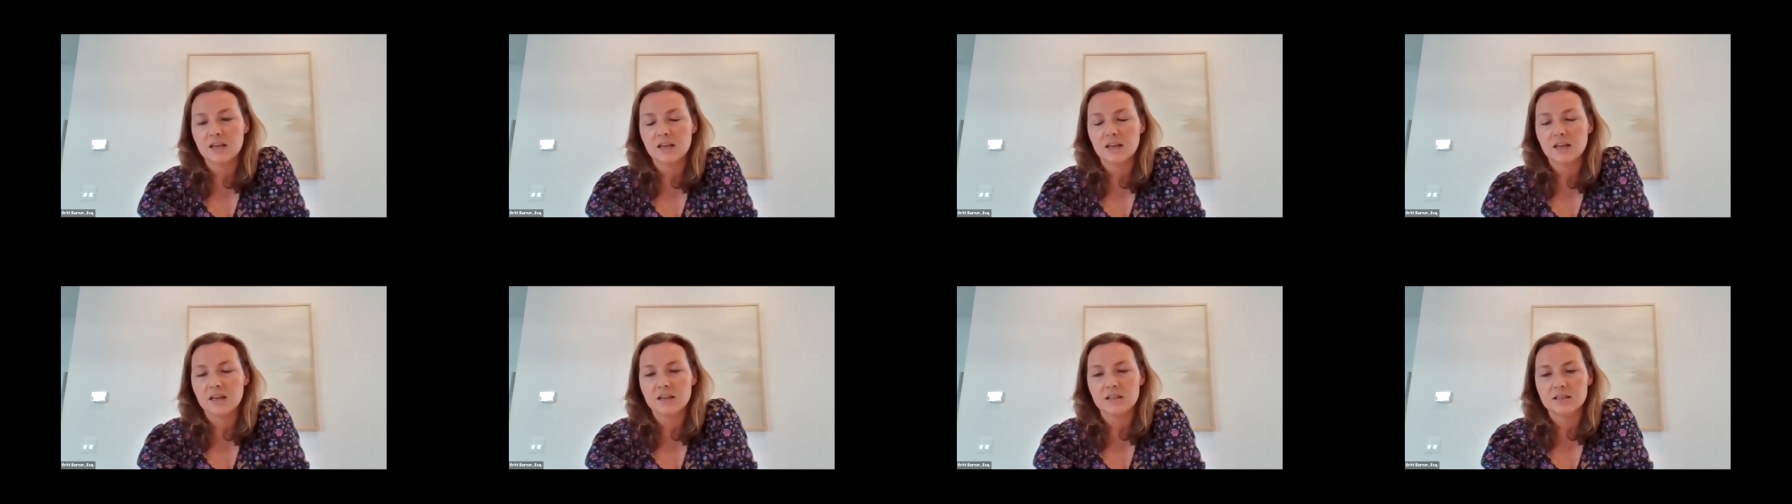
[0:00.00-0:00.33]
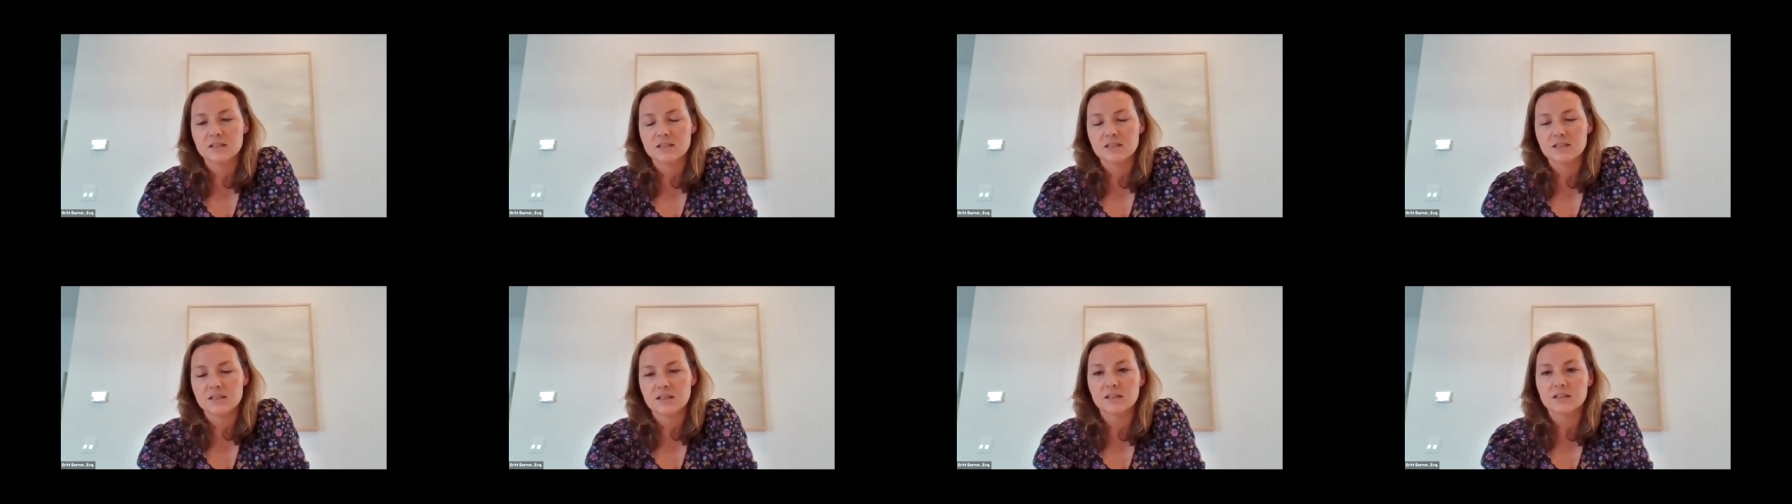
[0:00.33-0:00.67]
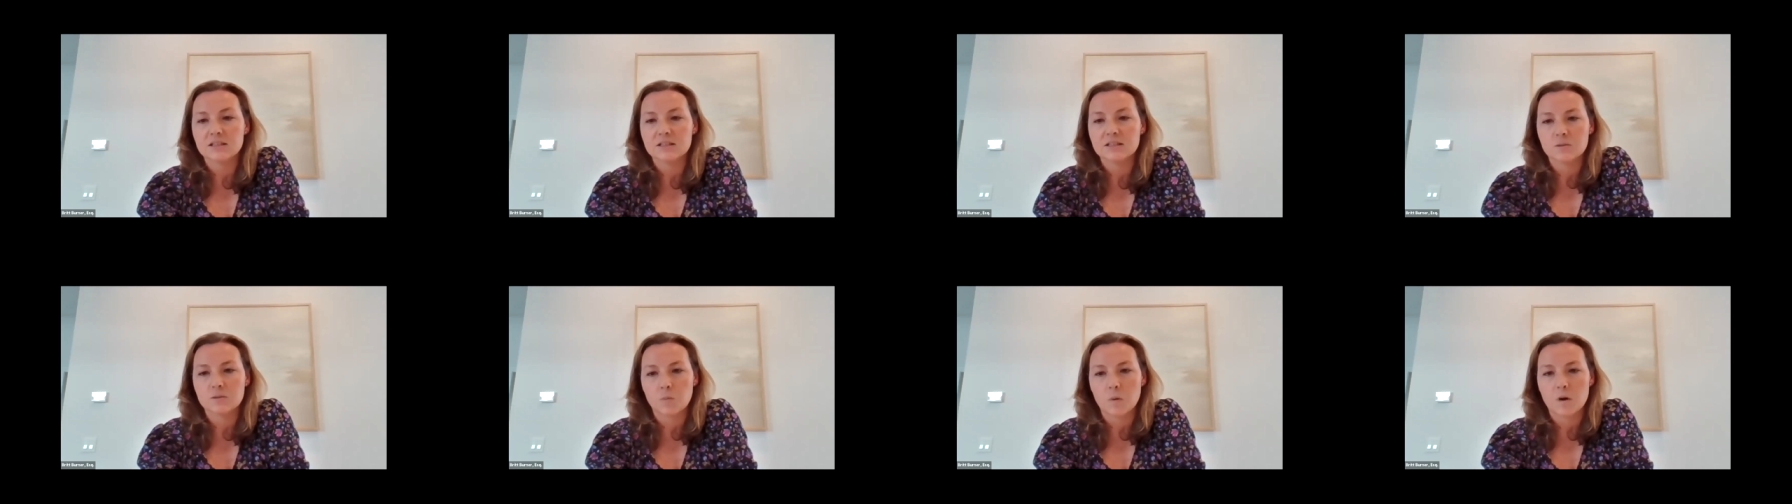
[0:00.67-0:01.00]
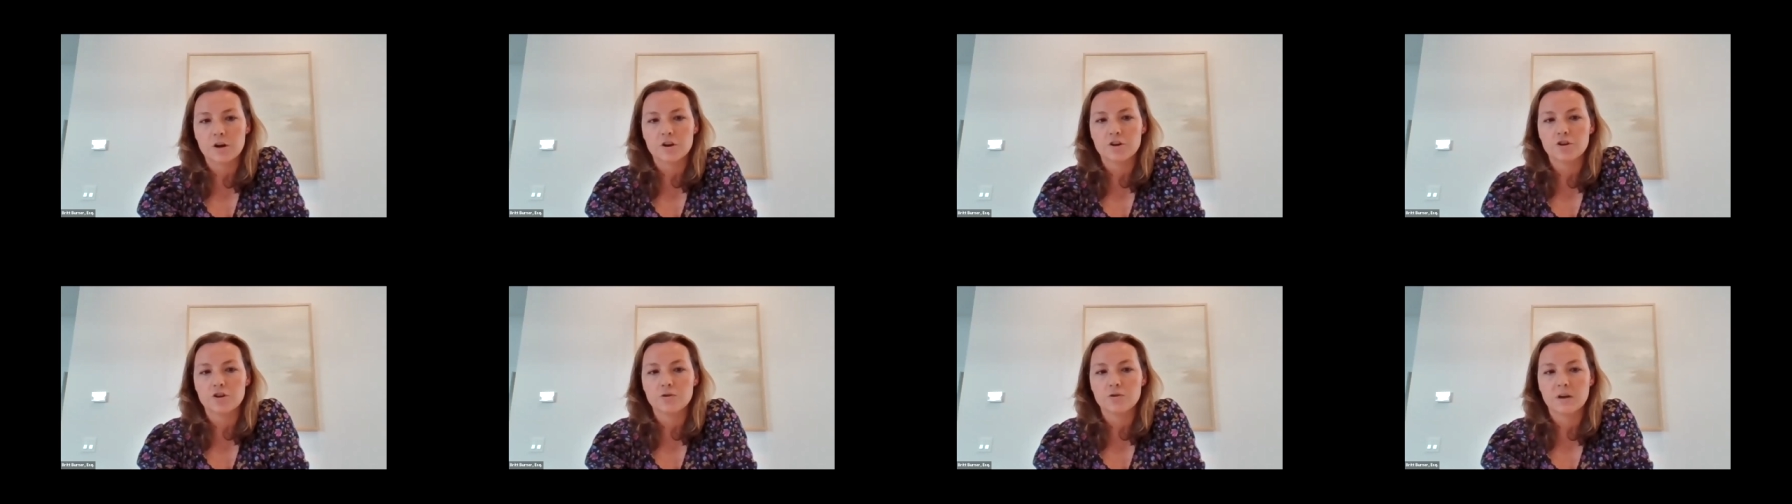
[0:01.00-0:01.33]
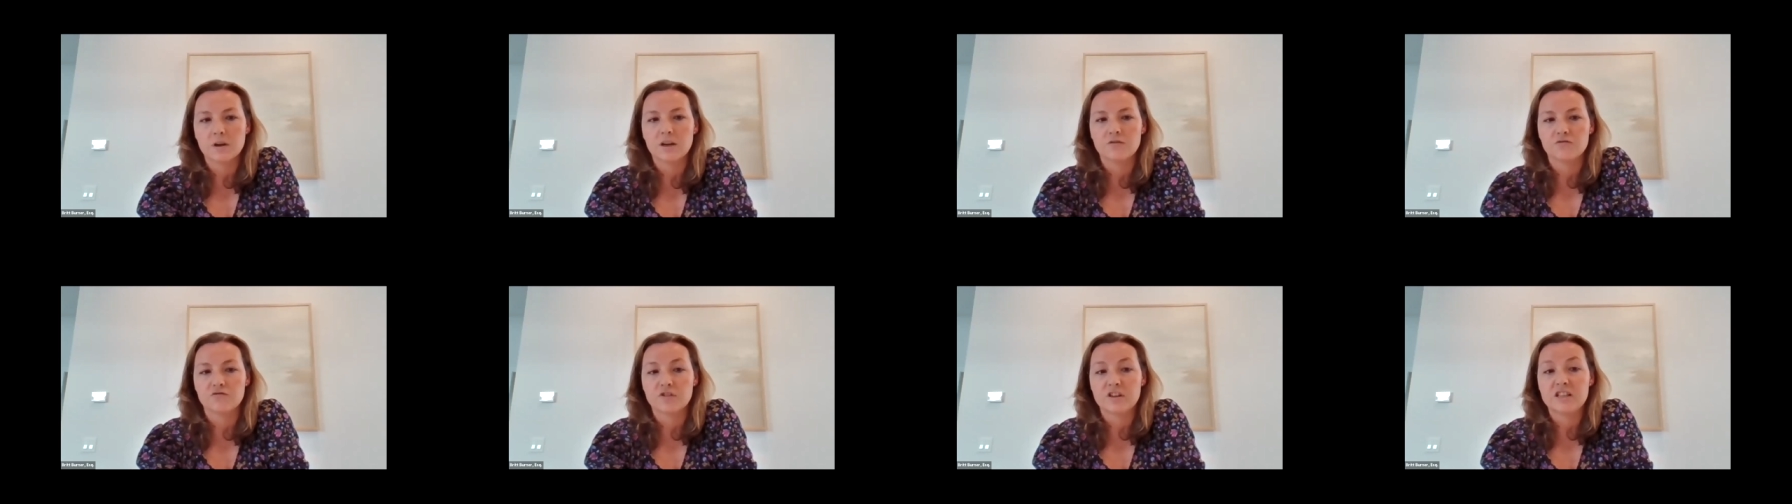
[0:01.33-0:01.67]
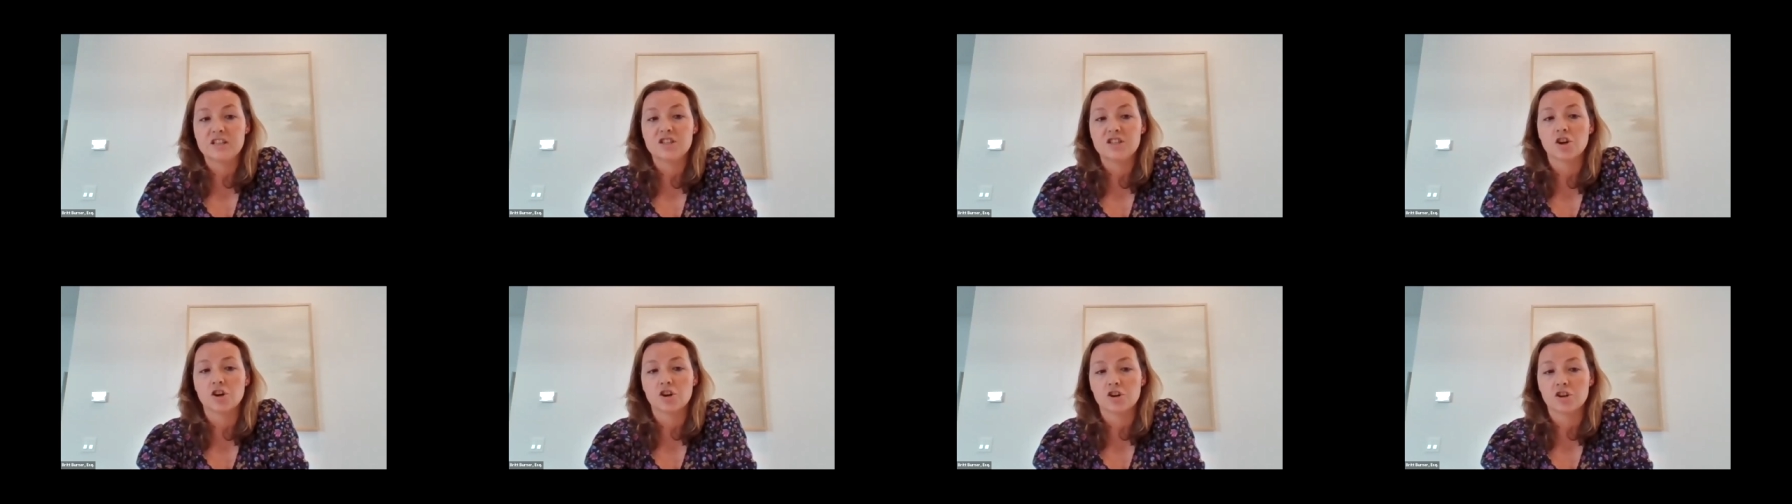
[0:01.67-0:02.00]
instance where you can
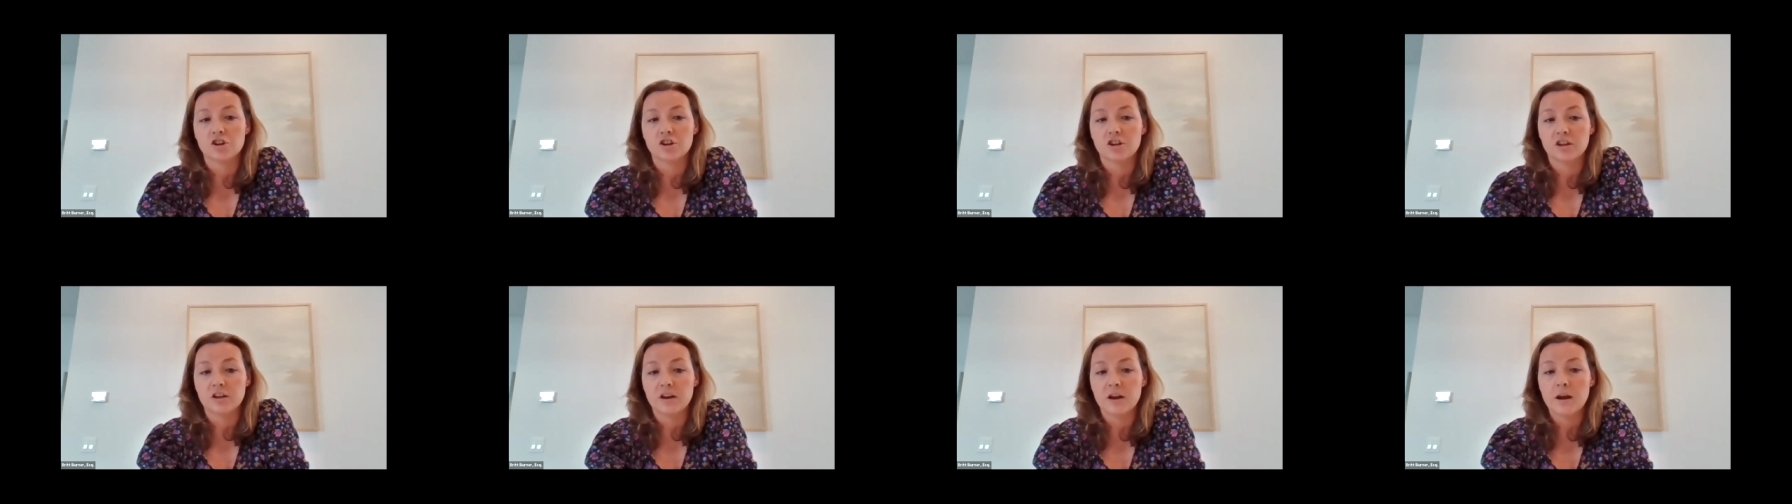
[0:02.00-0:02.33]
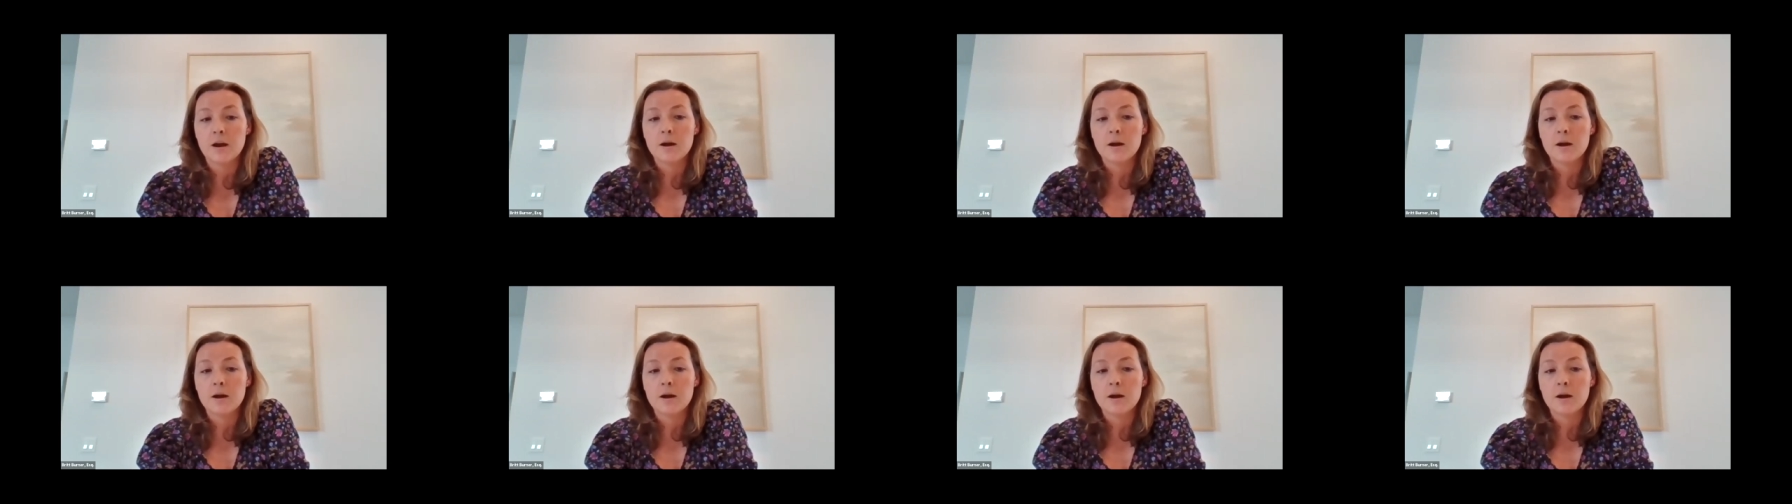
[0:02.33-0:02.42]
return